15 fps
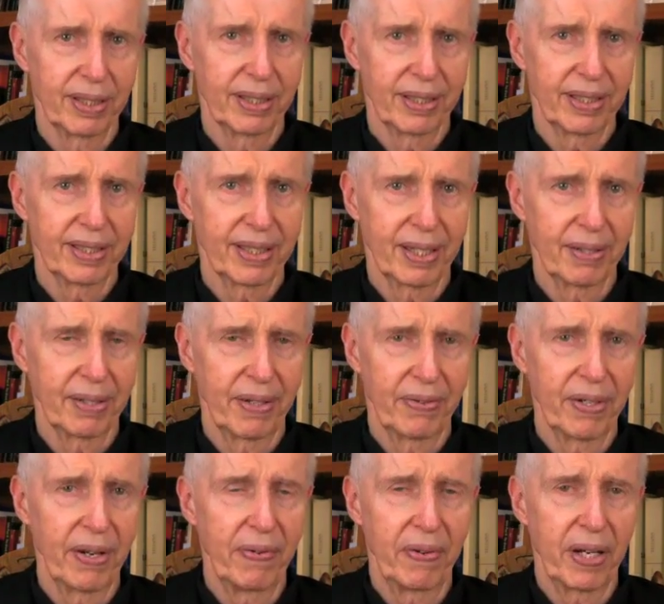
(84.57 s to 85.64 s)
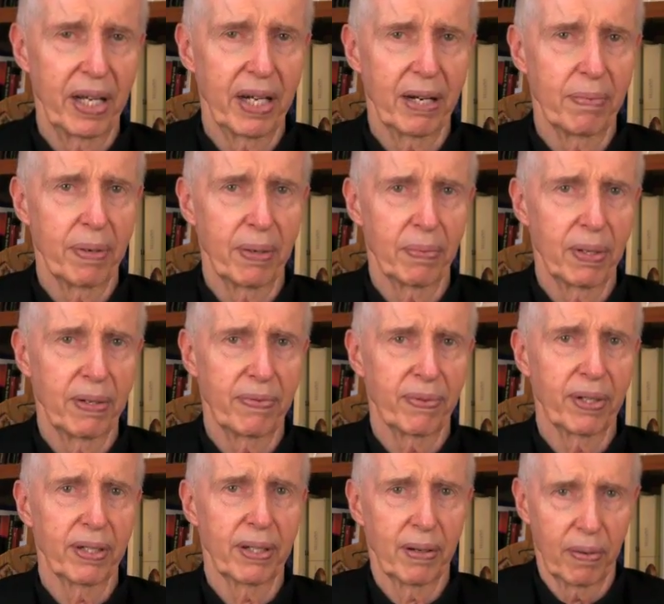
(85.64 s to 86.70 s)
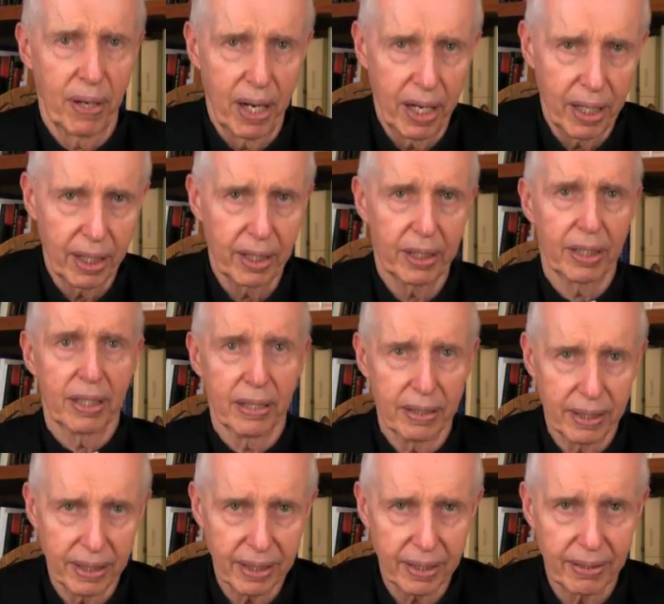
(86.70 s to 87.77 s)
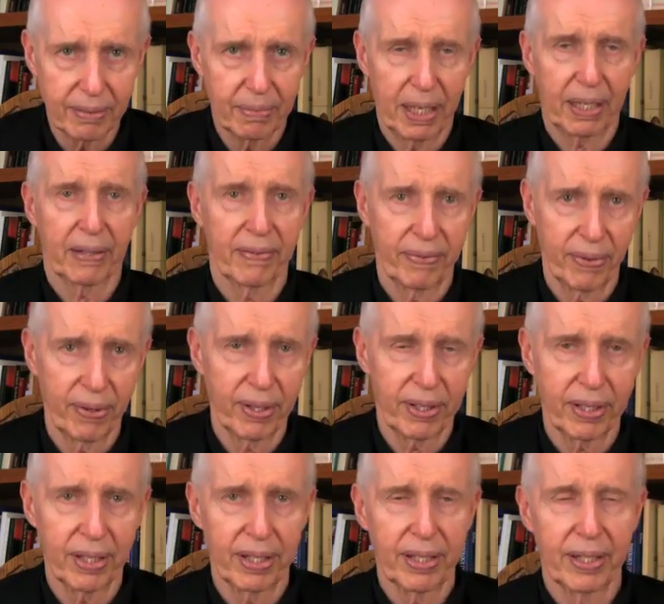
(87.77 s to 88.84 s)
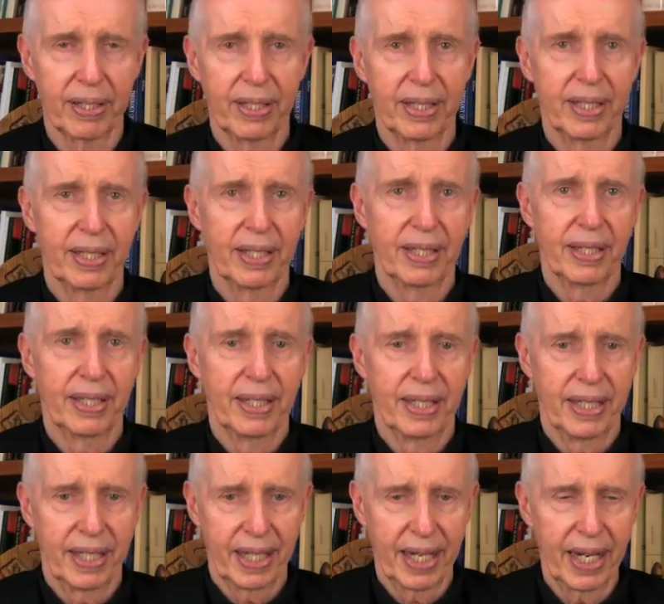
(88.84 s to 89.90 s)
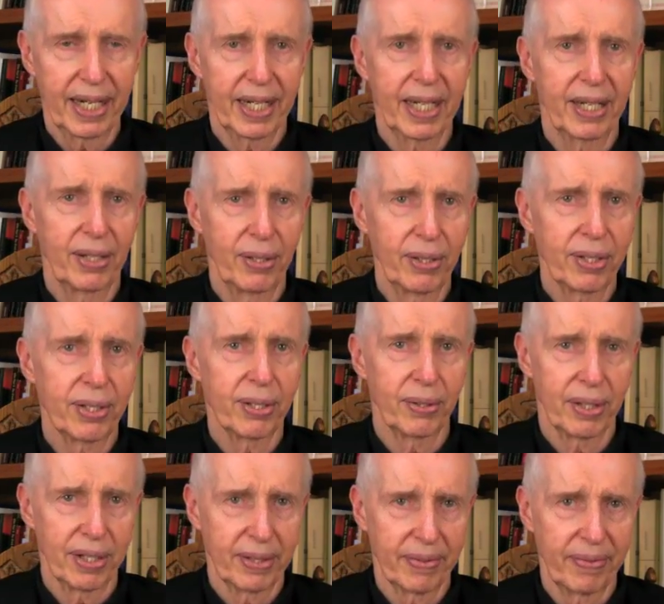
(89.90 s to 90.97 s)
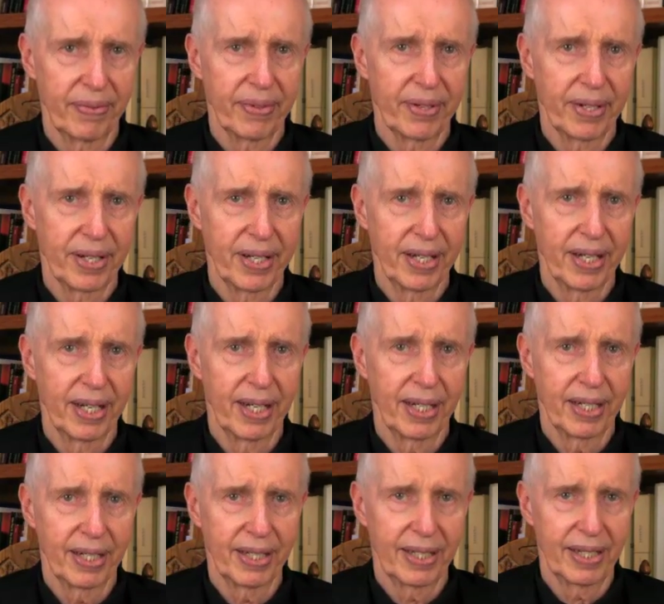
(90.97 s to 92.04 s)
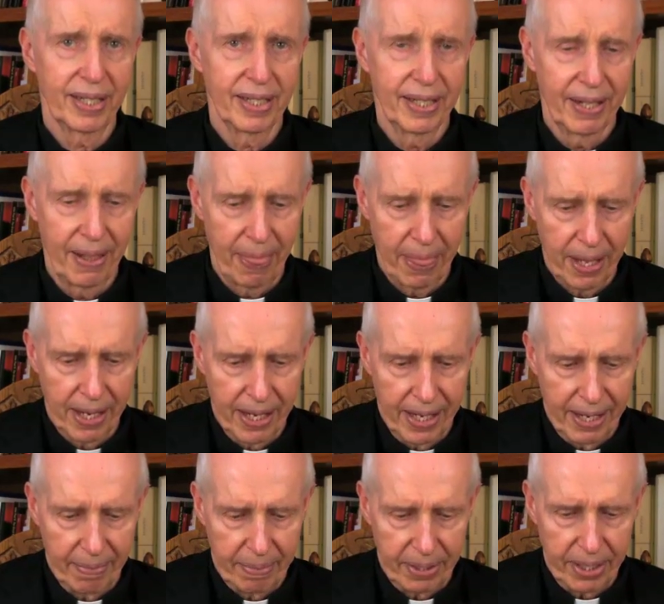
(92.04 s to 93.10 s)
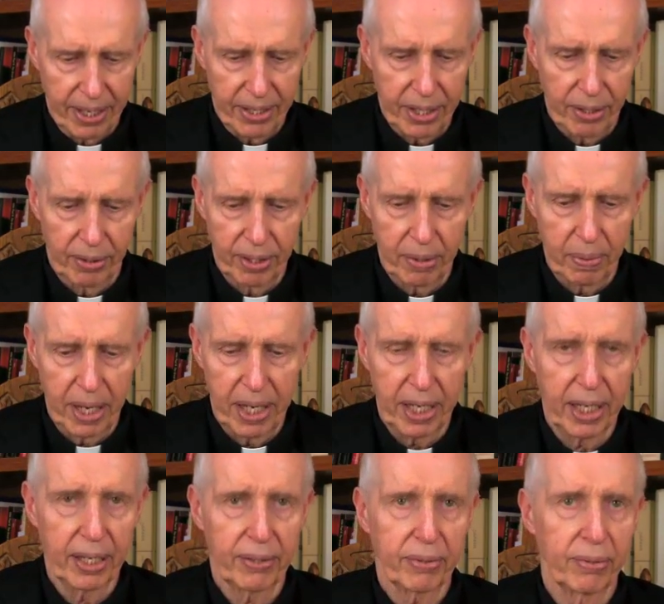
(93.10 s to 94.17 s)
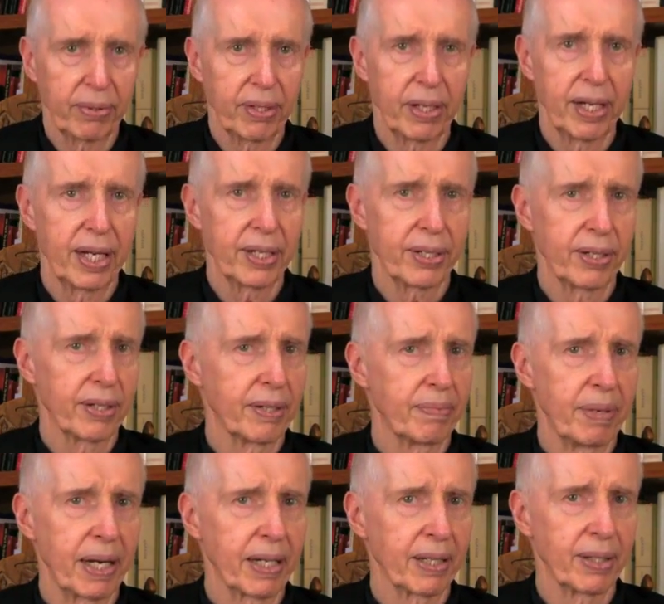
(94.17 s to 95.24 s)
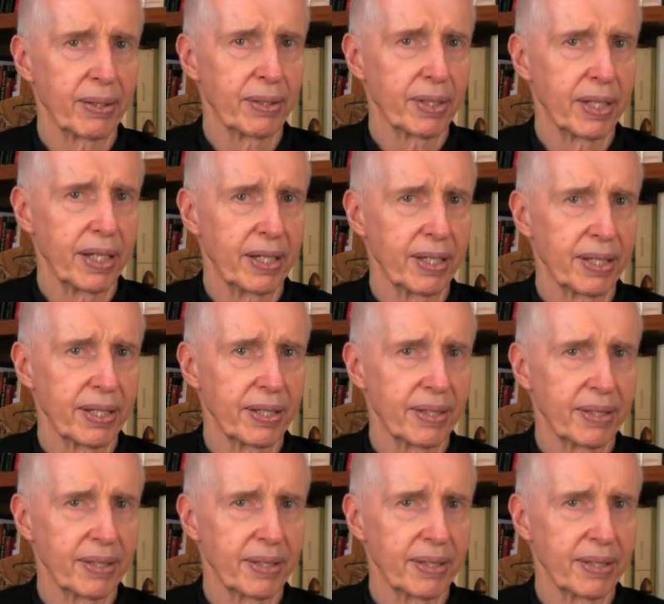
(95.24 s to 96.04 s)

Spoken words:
You know, even you get up on one for a little while, you know, and you're going back and forth, and you got to get used to it. But they're the only way to get through the desert back in those days.